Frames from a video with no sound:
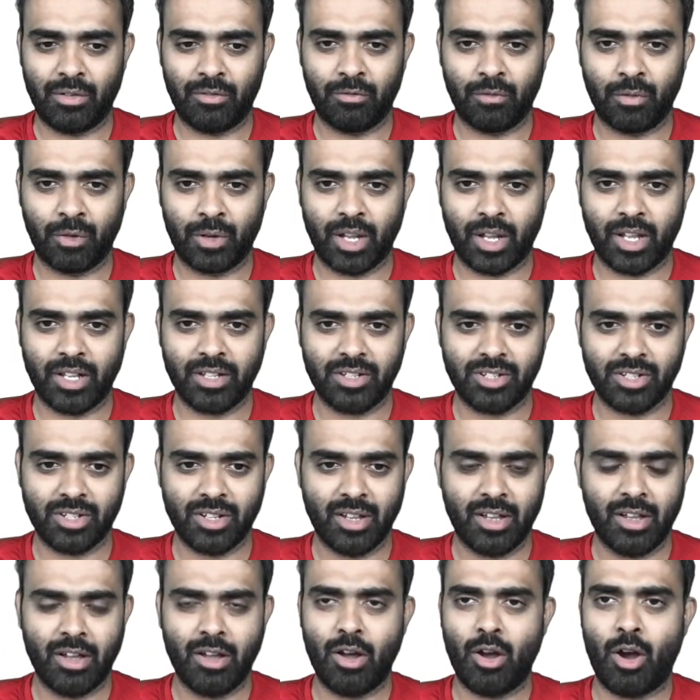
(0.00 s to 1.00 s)
footage.
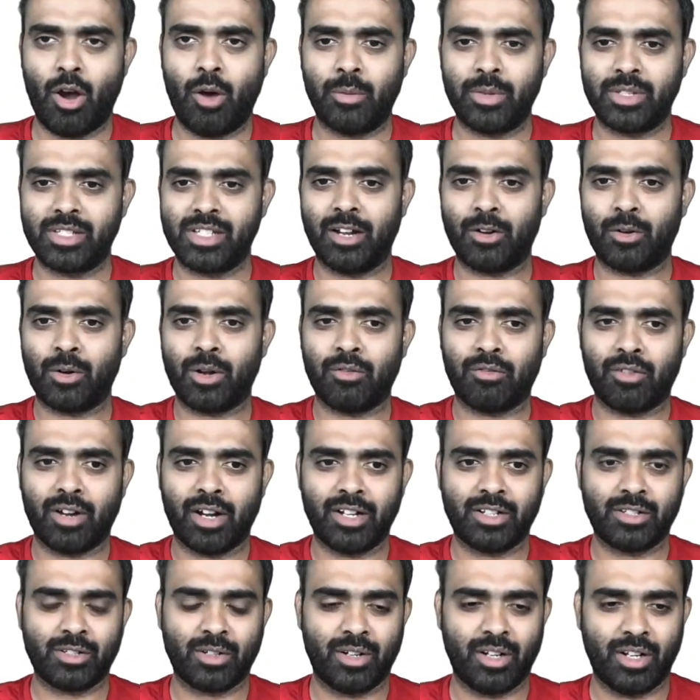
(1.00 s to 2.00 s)
Obviously, I don't have
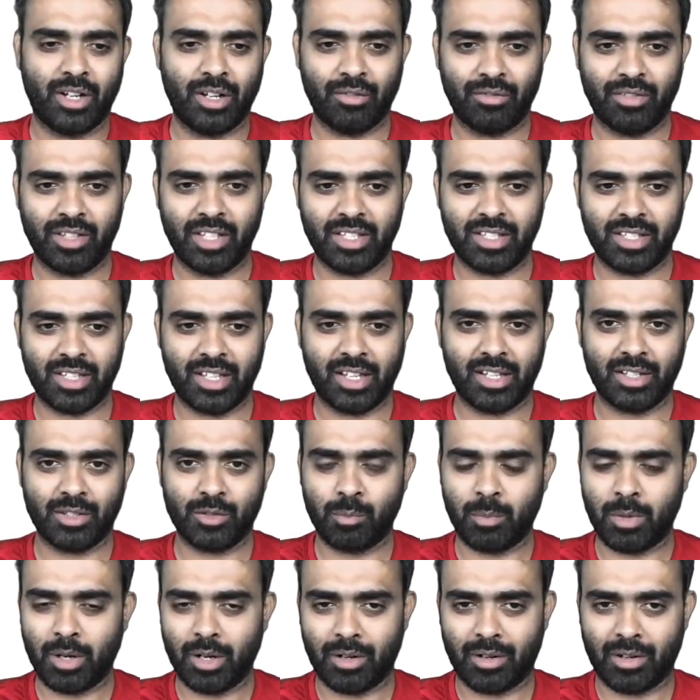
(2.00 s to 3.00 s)
rights on any of these things,
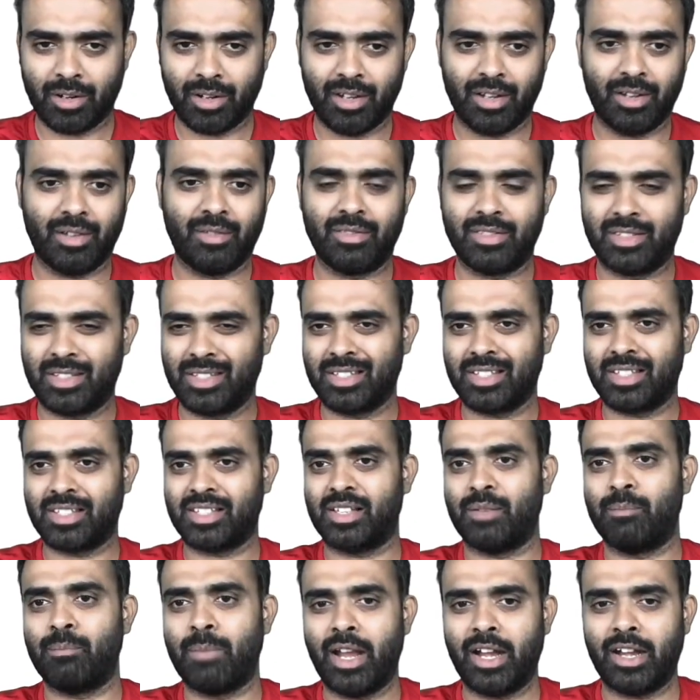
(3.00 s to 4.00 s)
but this is
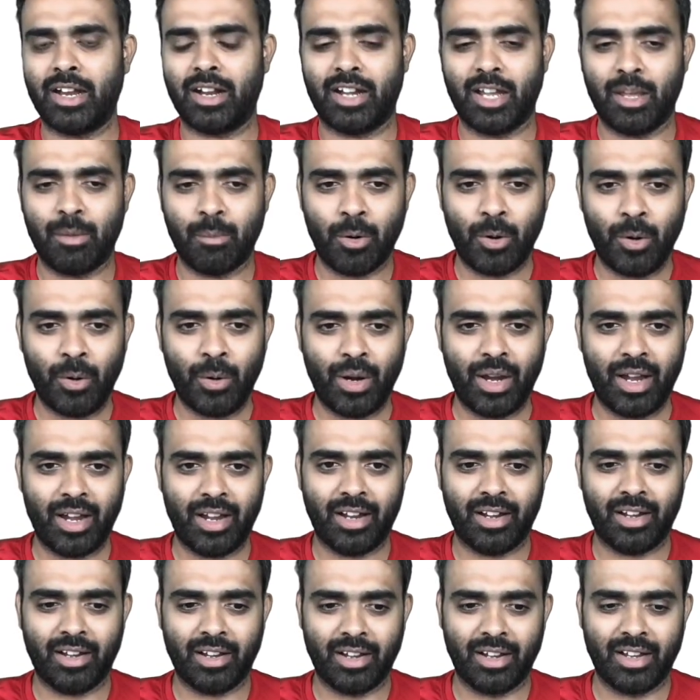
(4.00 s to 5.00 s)
a beta demo.
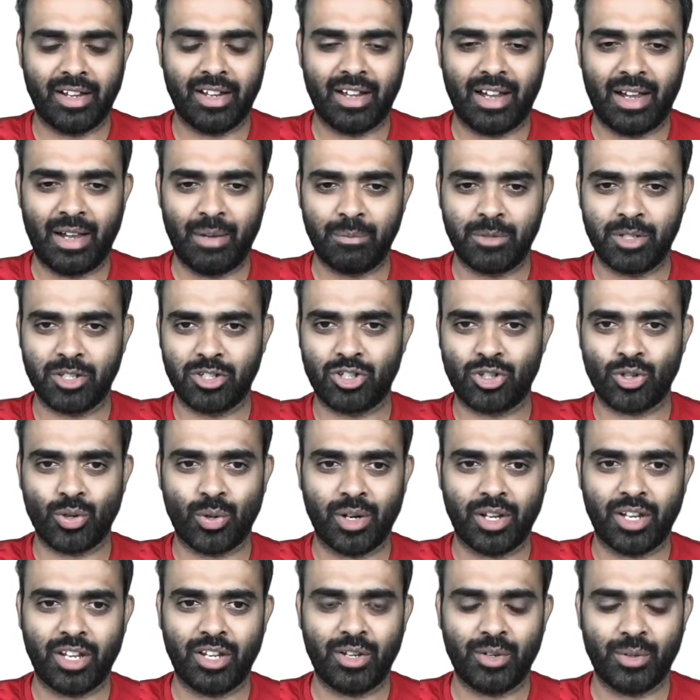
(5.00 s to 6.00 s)
I'm just
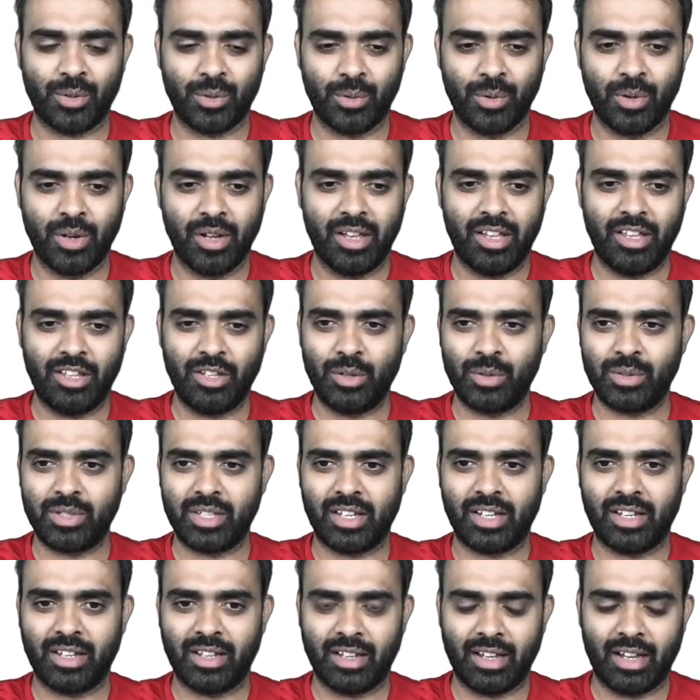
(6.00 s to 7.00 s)
showing you
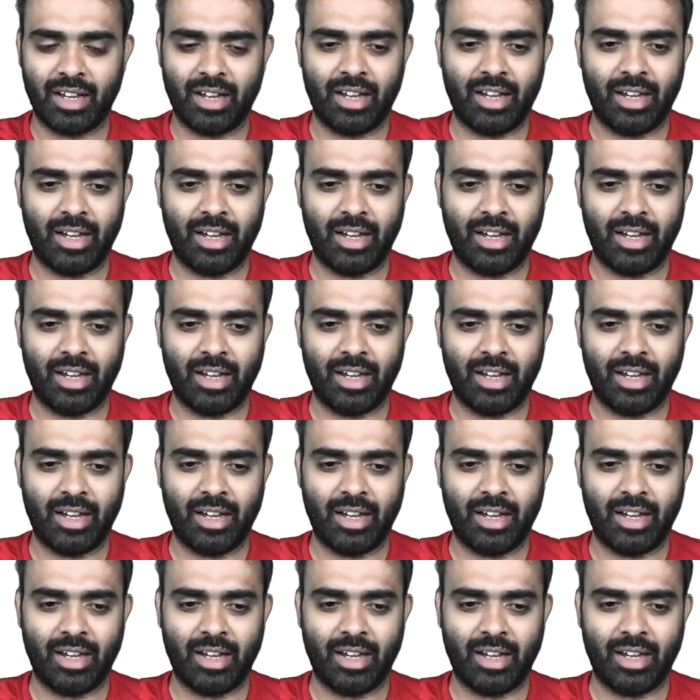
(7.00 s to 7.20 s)
using